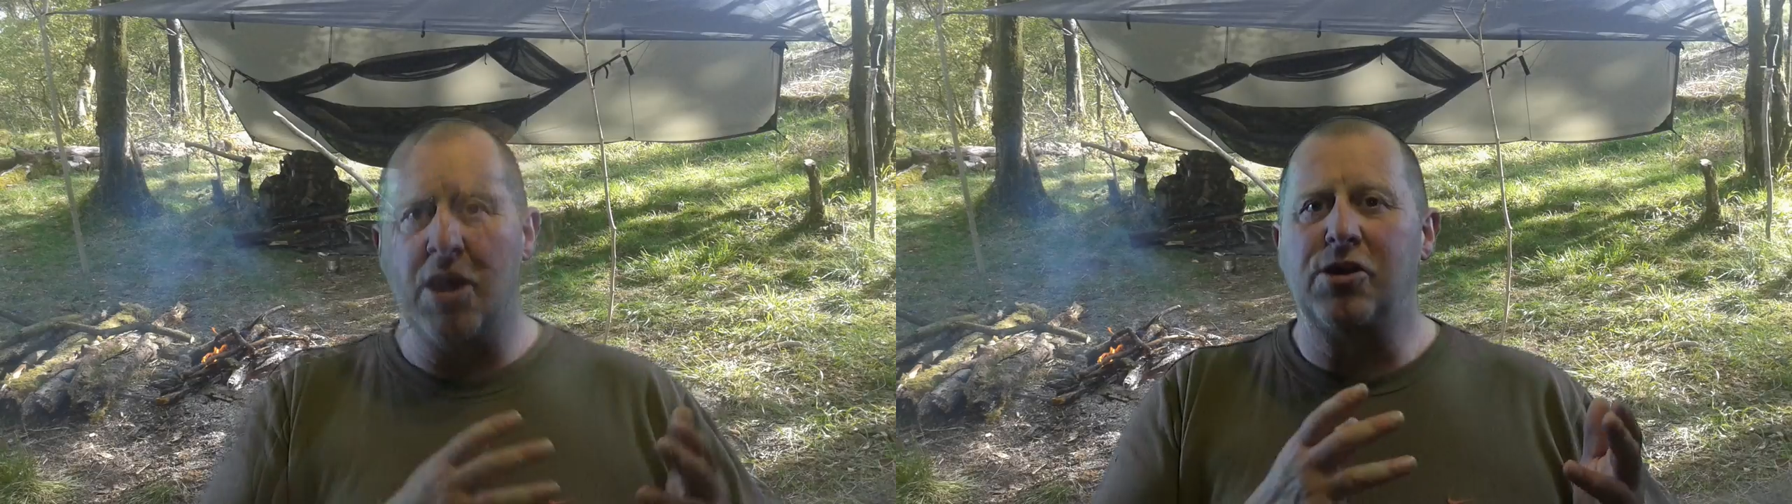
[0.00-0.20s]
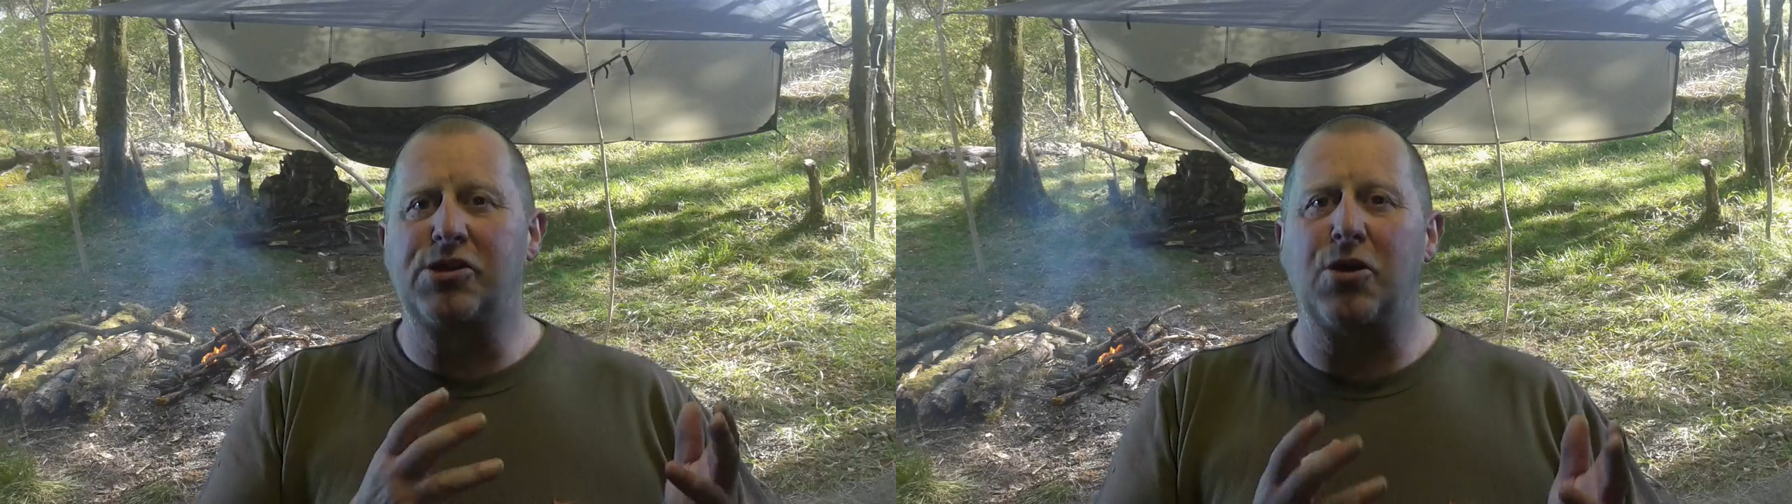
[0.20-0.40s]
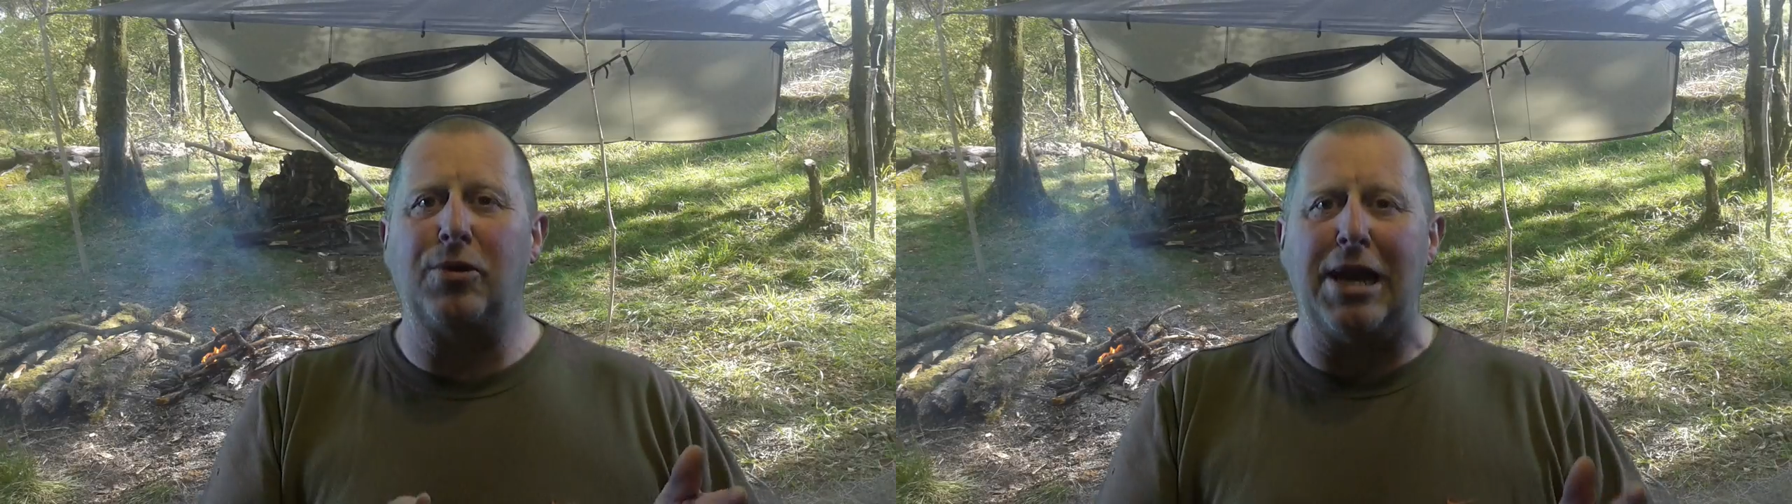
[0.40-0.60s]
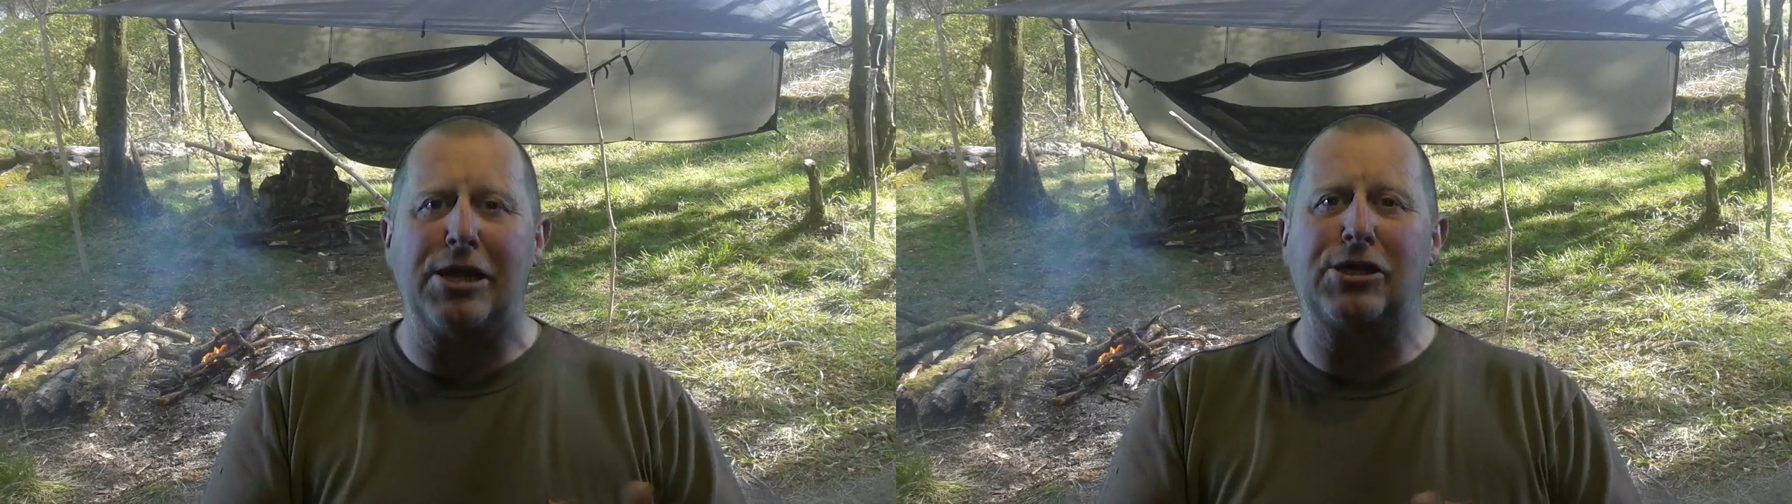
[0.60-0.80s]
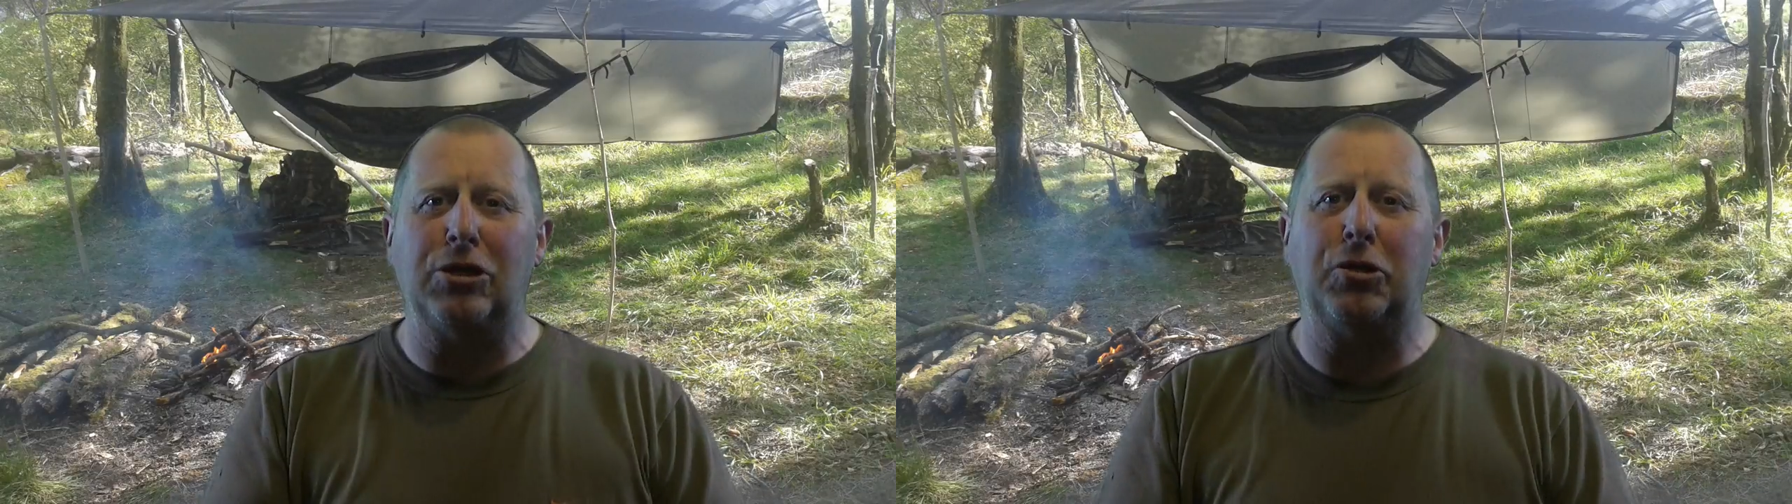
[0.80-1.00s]
So
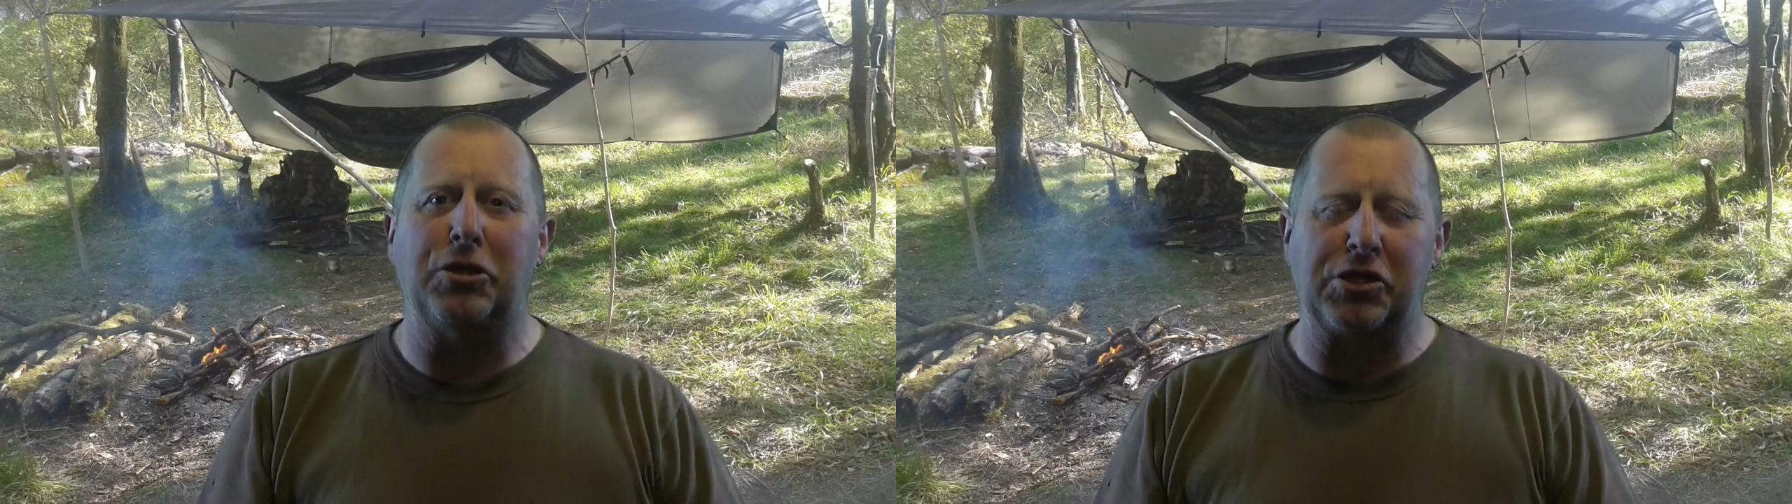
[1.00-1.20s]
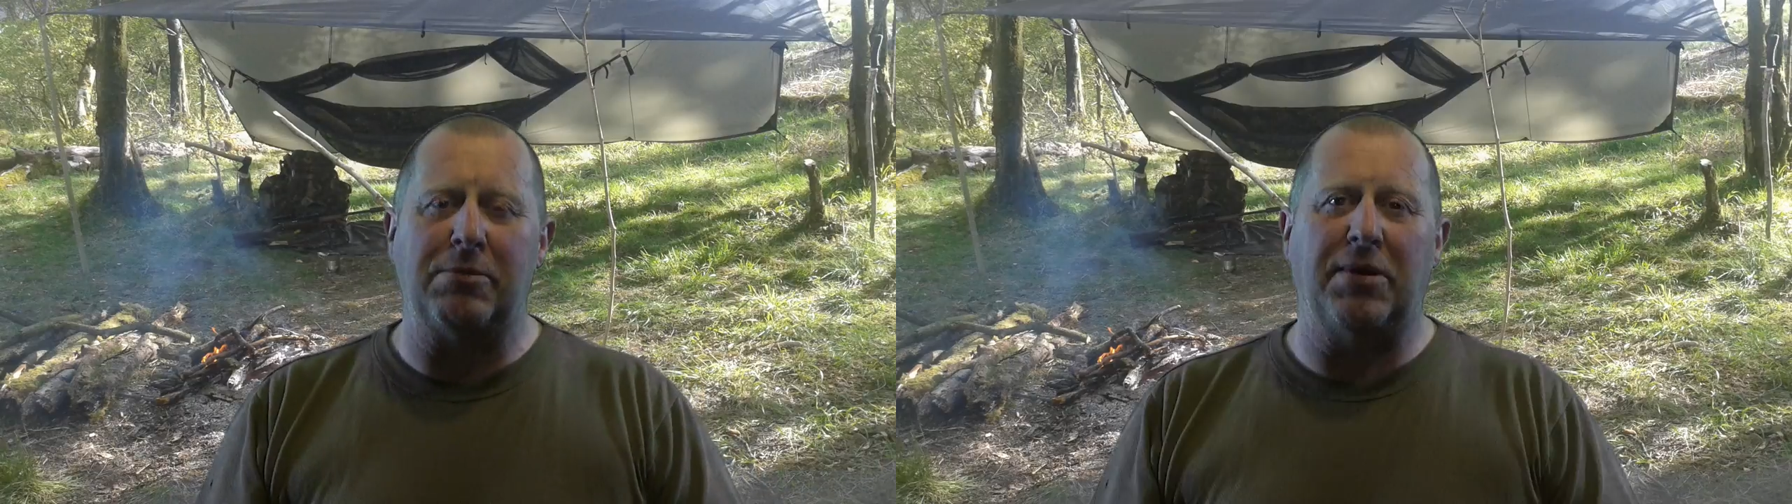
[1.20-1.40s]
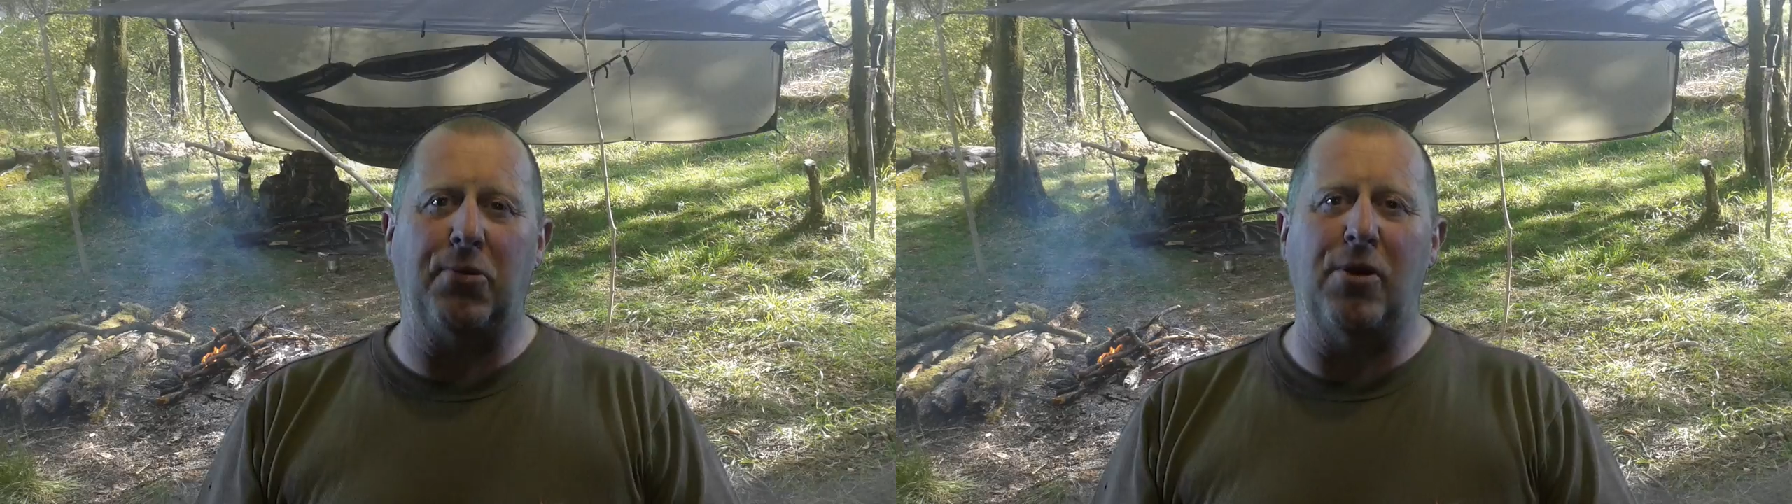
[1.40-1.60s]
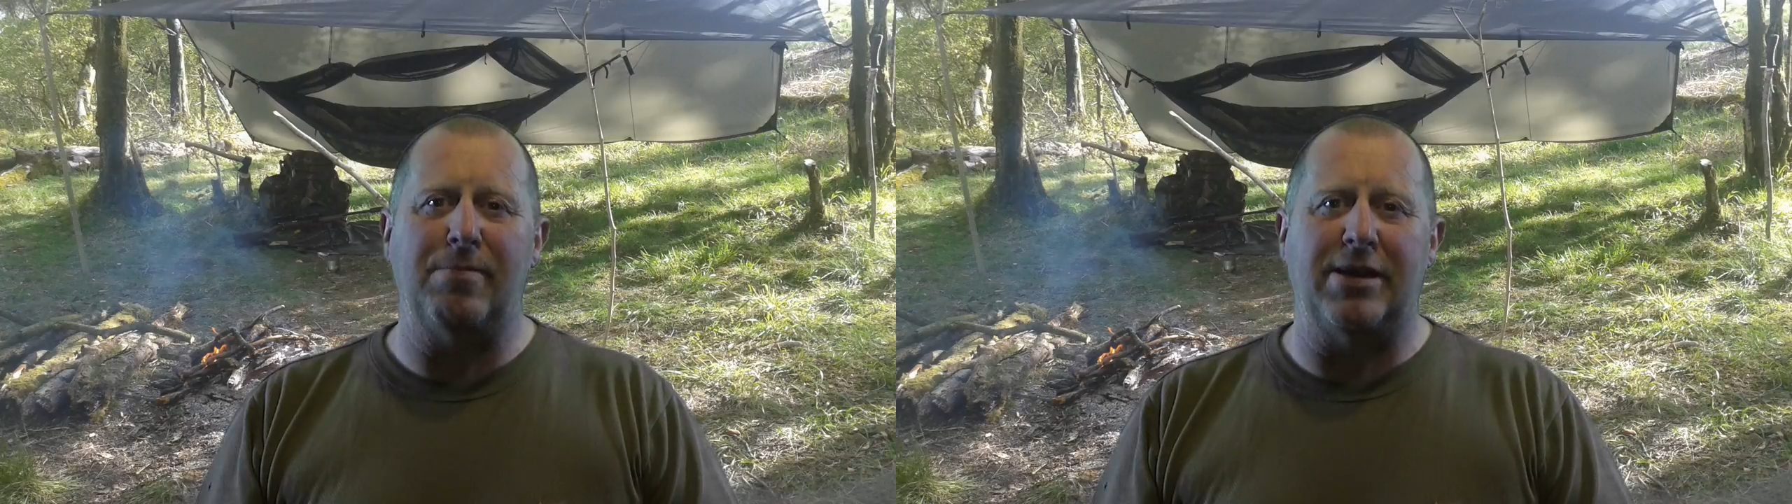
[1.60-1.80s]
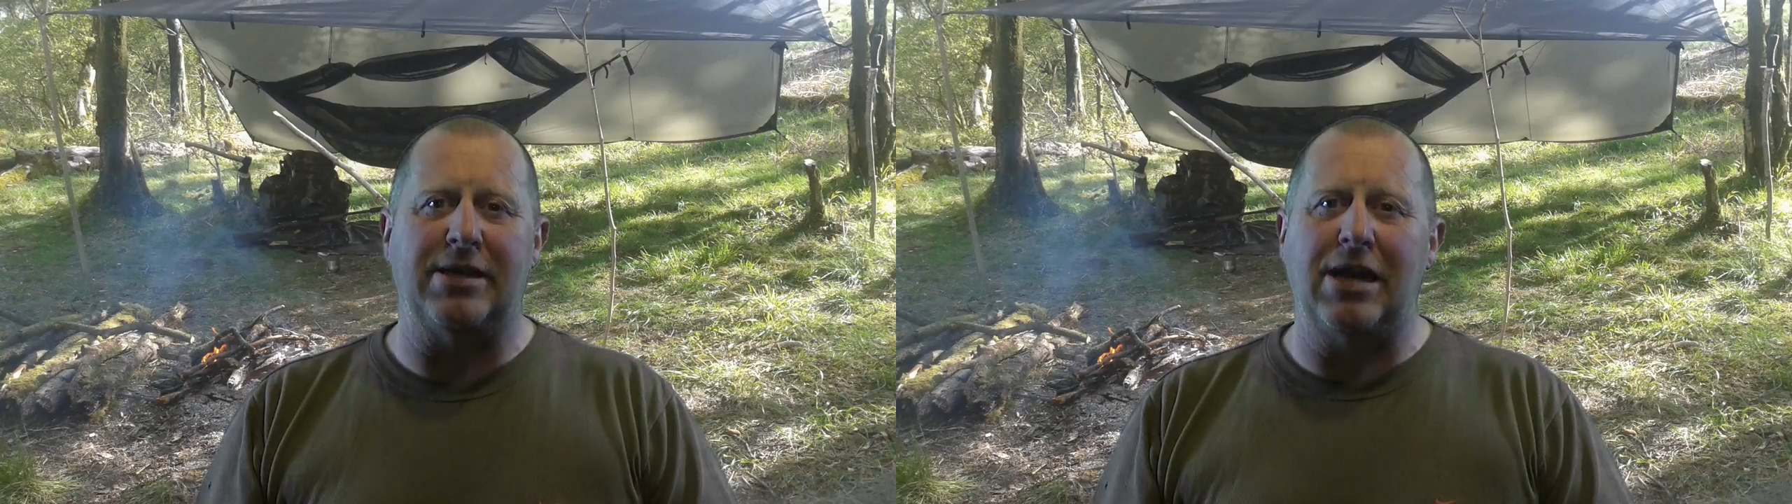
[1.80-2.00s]
let's look at some
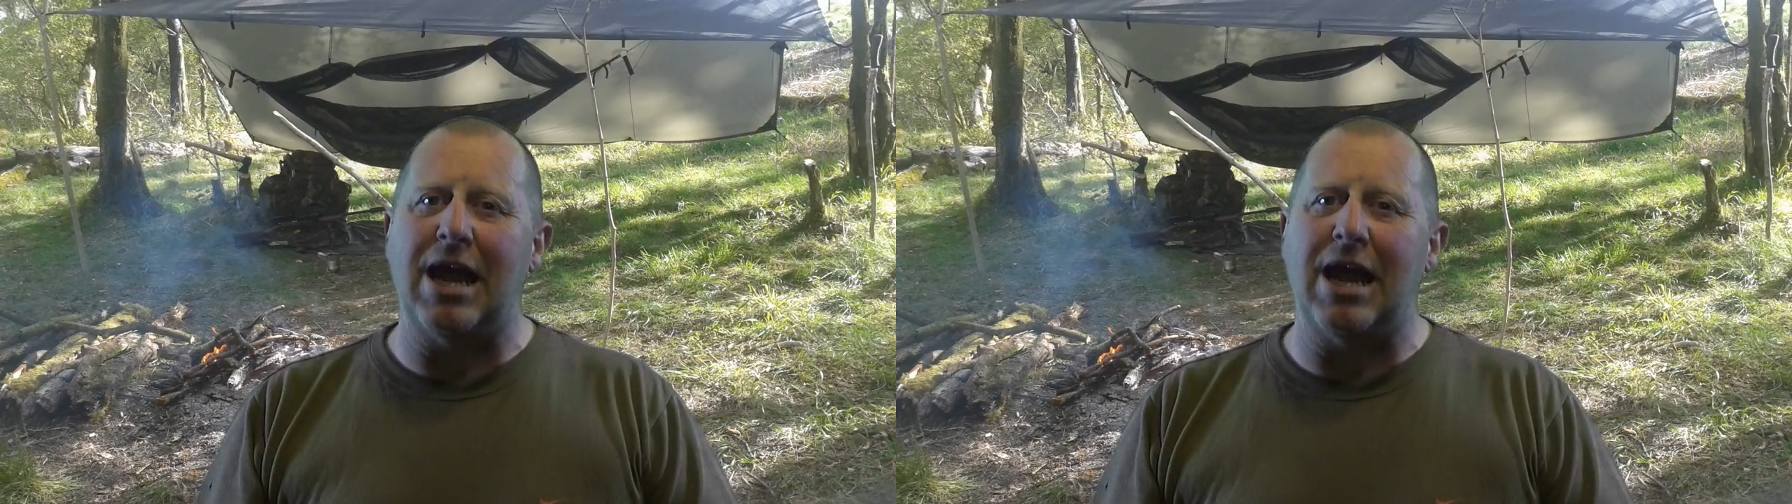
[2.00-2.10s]
equipment.